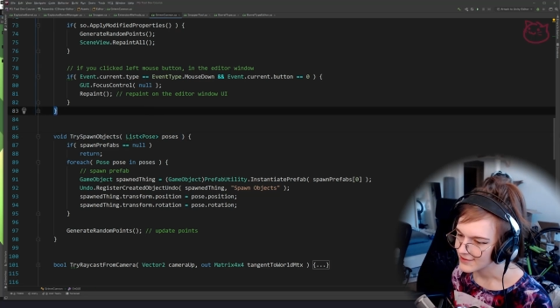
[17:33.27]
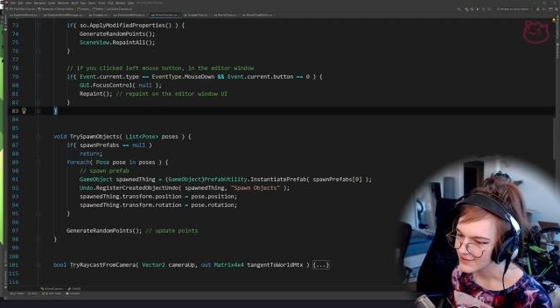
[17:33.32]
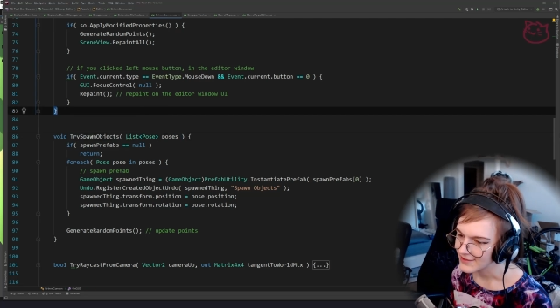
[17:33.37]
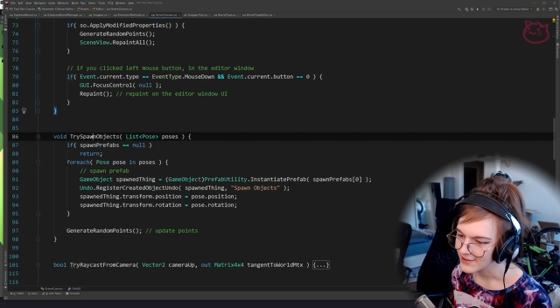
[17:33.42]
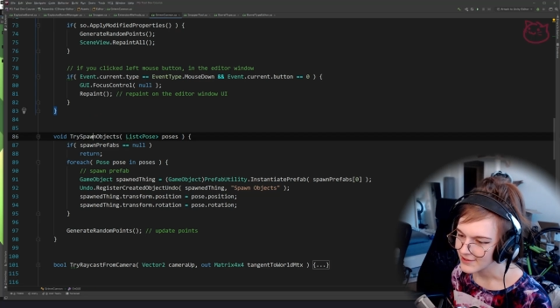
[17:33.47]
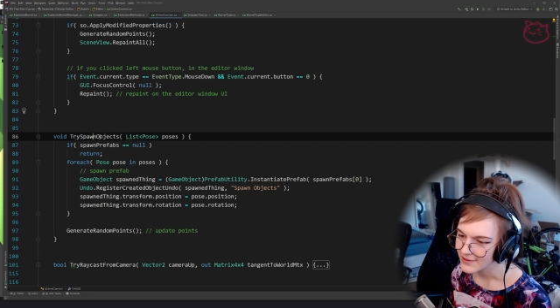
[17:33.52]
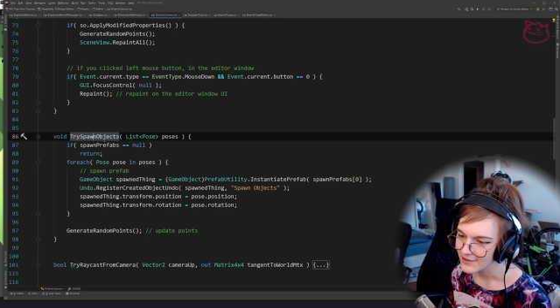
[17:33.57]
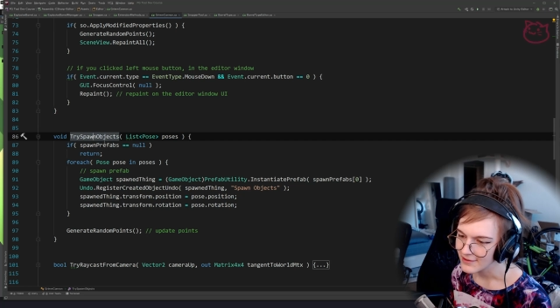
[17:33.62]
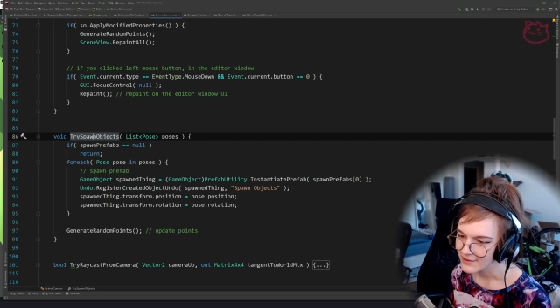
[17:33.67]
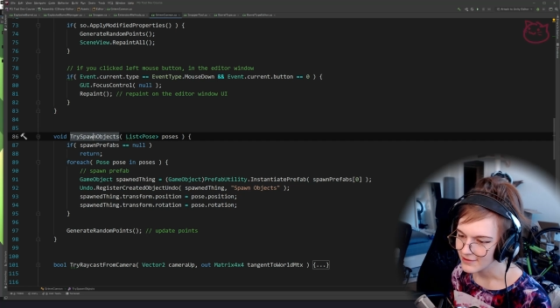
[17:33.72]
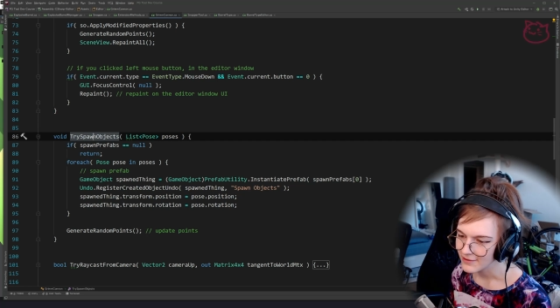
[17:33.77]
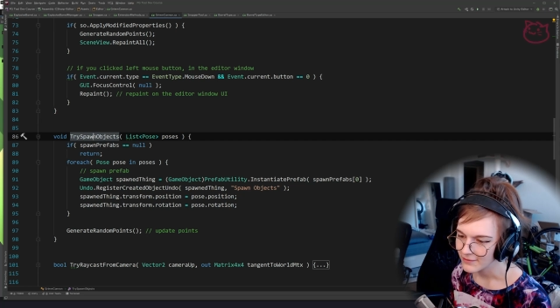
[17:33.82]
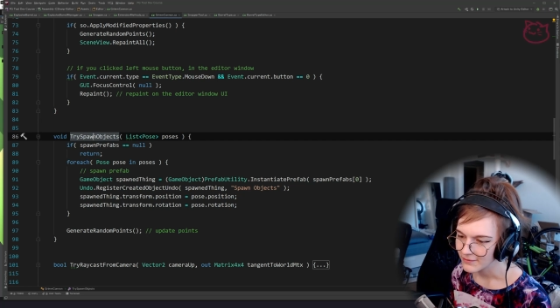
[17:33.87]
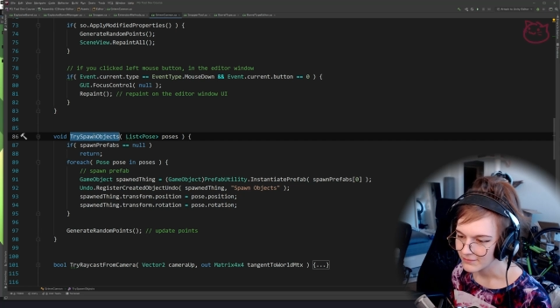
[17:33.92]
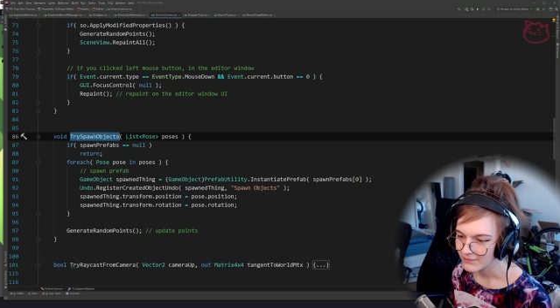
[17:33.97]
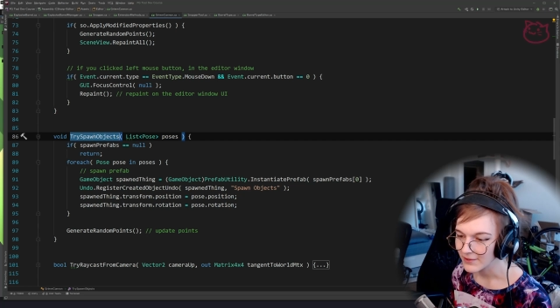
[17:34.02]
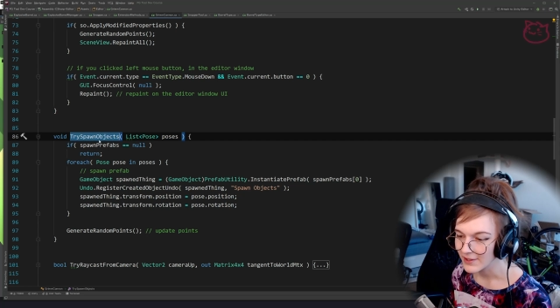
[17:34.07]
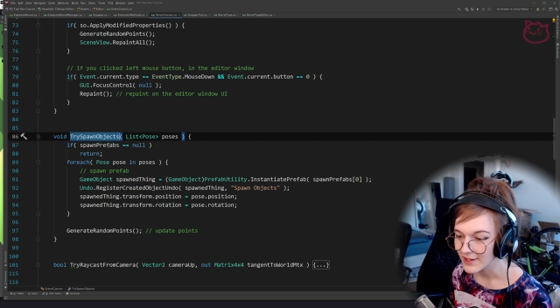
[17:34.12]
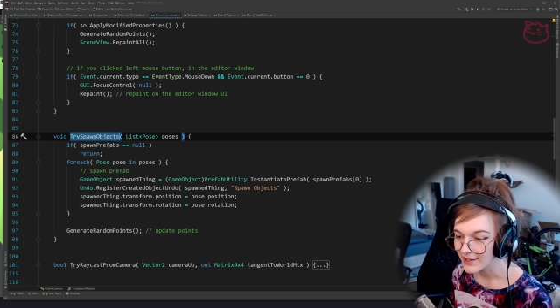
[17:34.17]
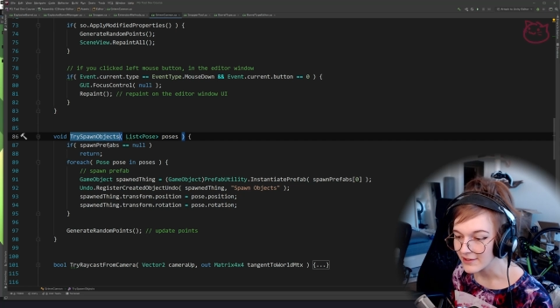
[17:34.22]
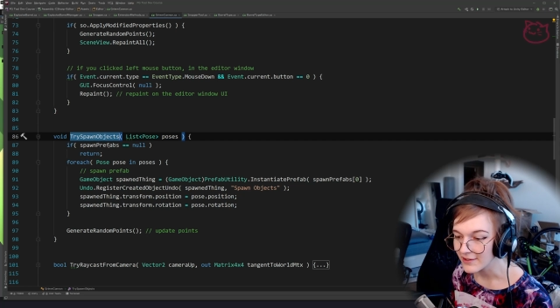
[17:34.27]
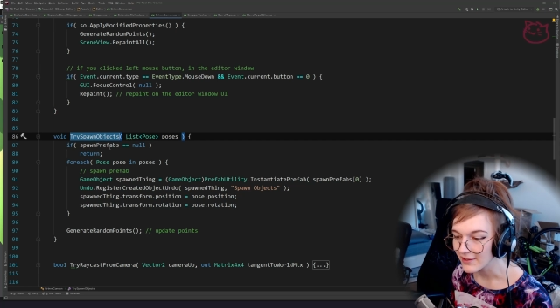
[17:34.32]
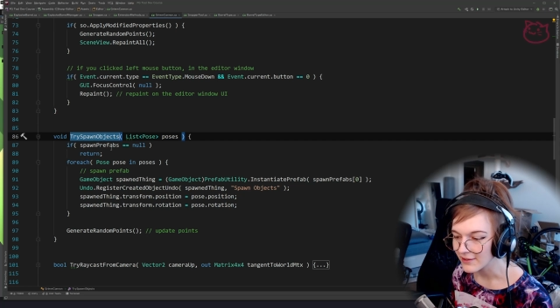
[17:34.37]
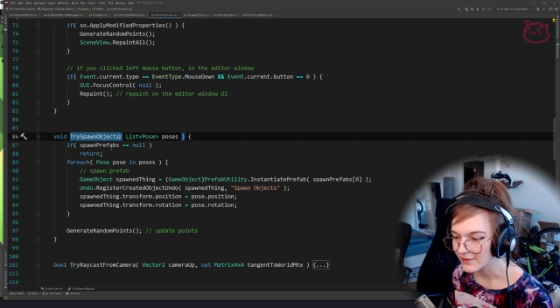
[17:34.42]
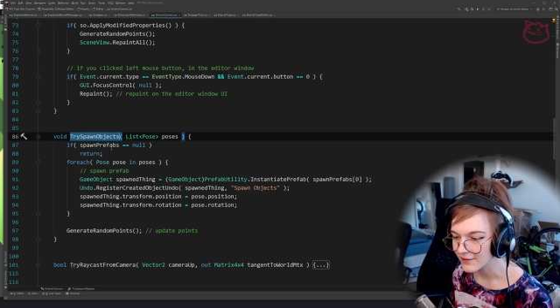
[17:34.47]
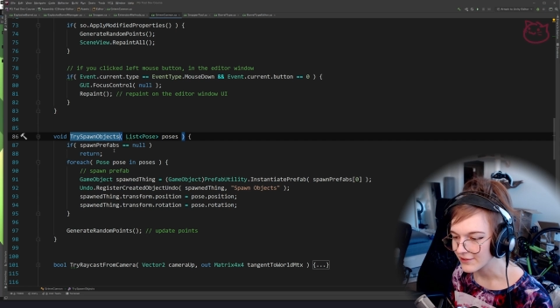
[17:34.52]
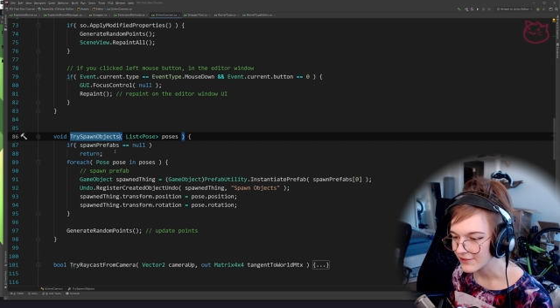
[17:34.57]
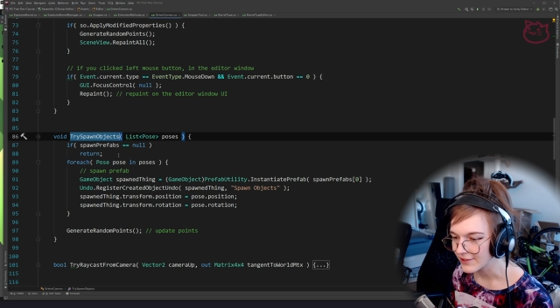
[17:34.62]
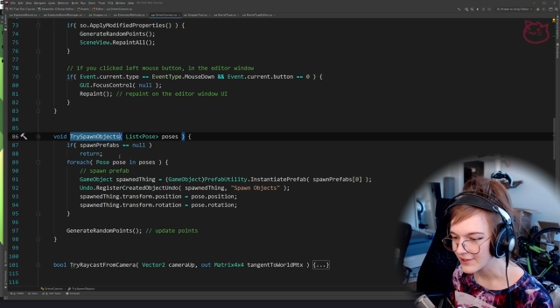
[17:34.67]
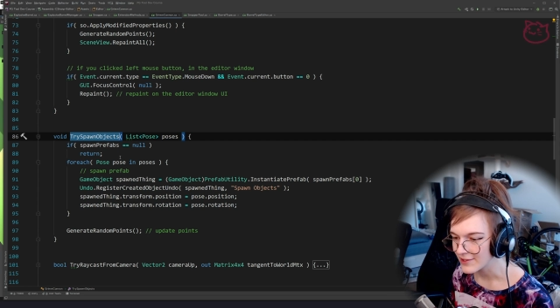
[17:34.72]
so we're gonna call
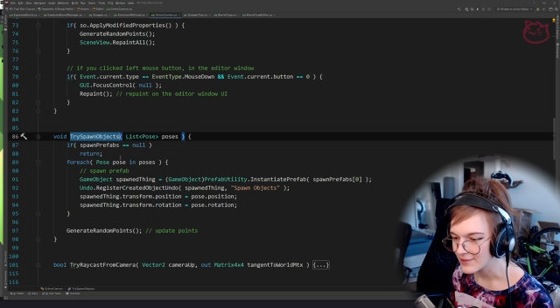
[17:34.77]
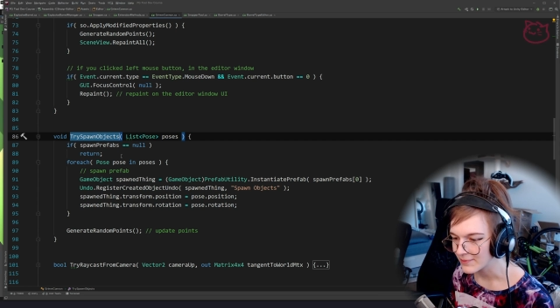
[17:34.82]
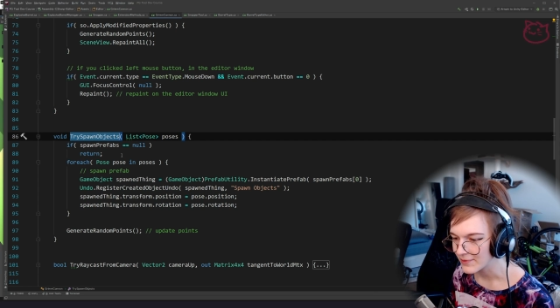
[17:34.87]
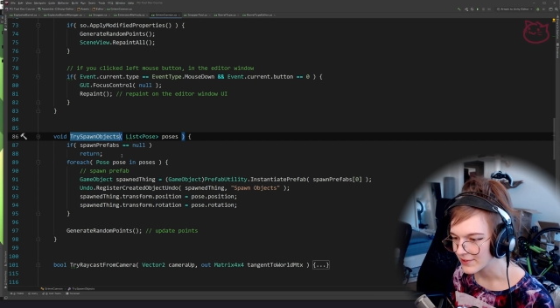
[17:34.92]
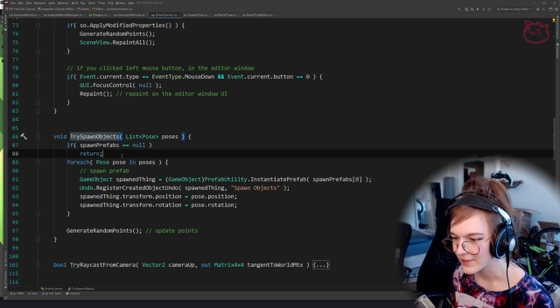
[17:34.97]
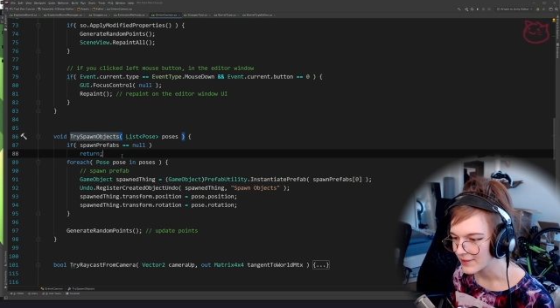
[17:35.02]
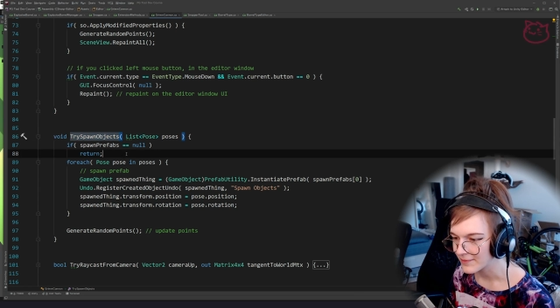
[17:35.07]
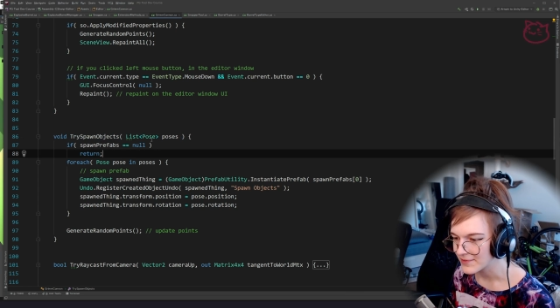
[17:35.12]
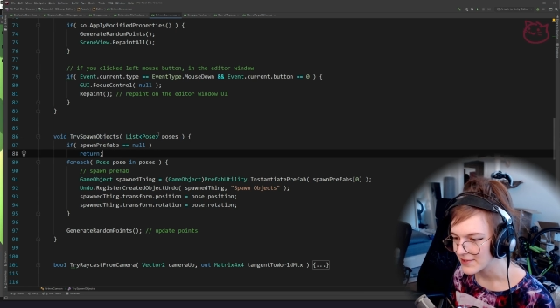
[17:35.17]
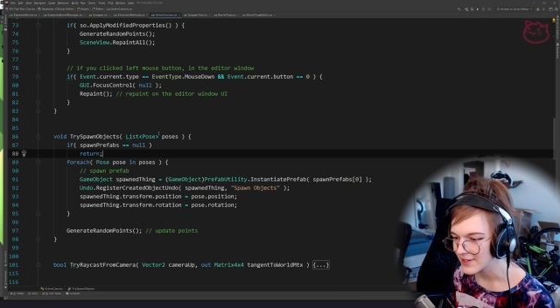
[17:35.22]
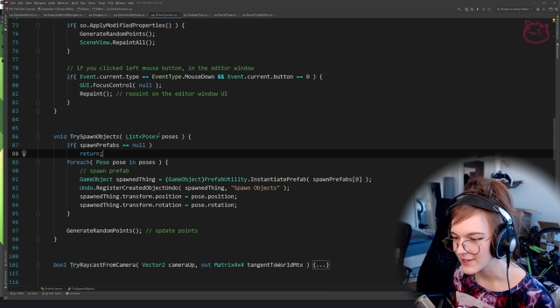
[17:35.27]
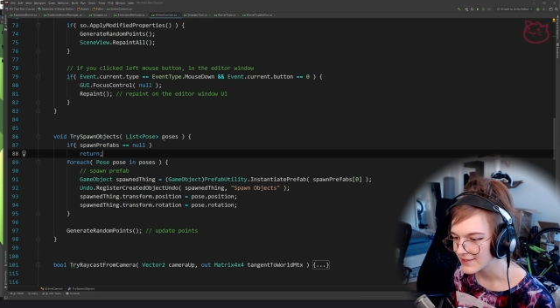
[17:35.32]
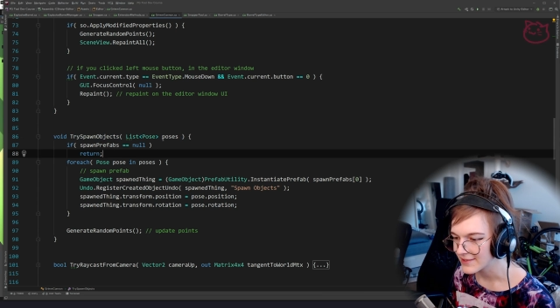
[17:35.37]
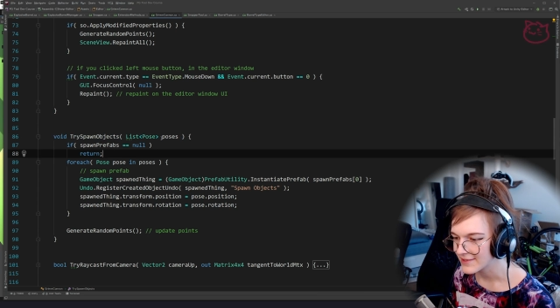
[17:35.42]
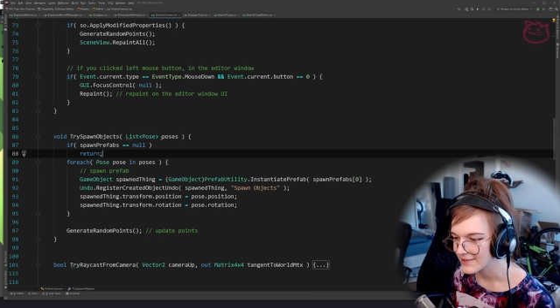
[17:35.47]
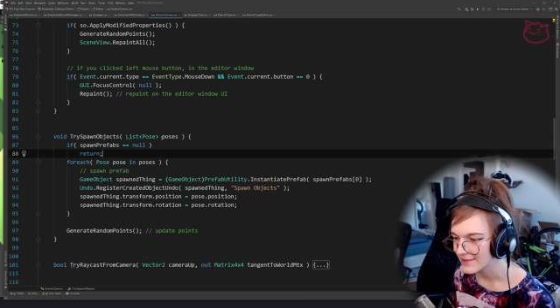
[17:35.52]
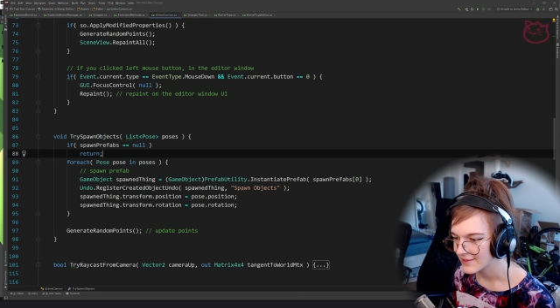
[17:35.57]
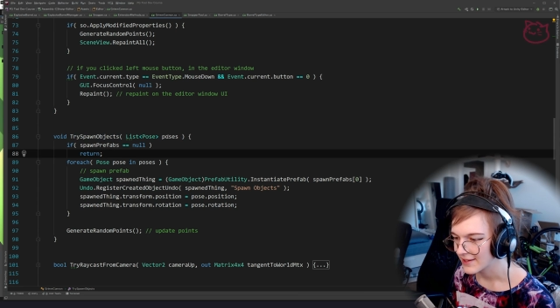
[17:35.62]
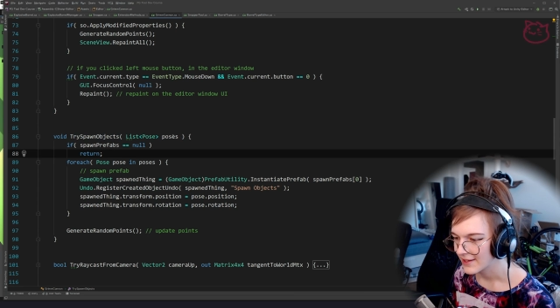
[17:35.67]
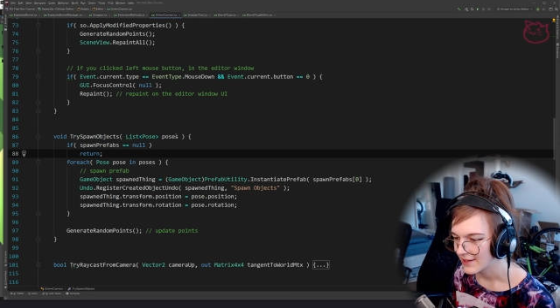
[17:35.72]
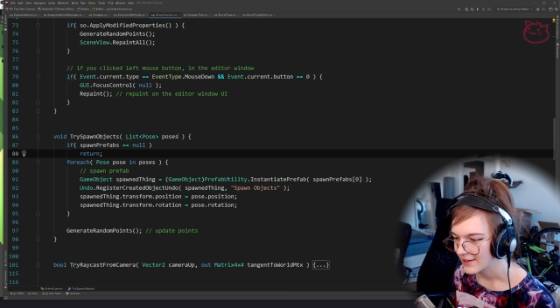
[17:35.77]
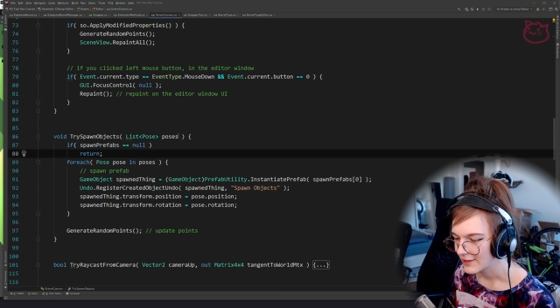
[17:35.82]
try spawn objects,